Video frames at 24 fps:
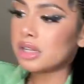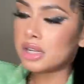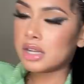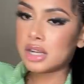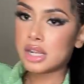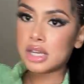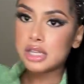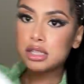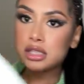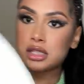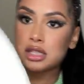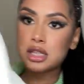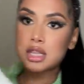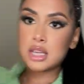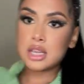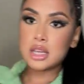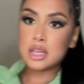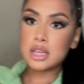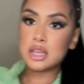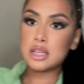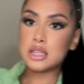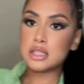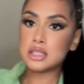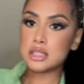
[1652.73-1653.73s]
the next thing
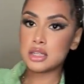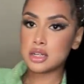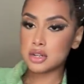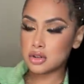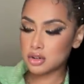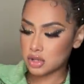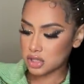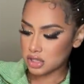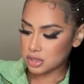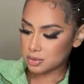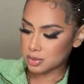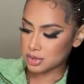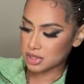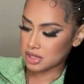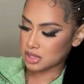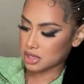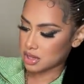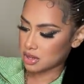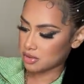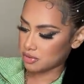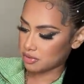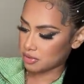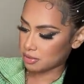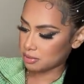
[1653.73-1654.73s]
is a Christmas
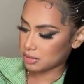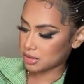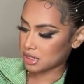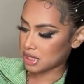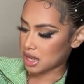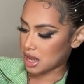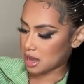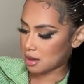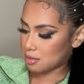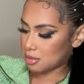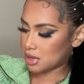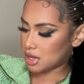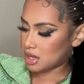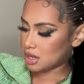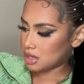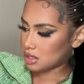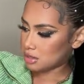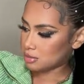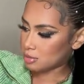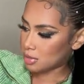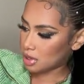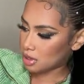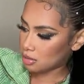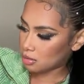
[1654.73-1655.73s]
gift from Tammy.
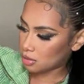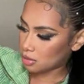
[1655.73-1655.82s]
It's my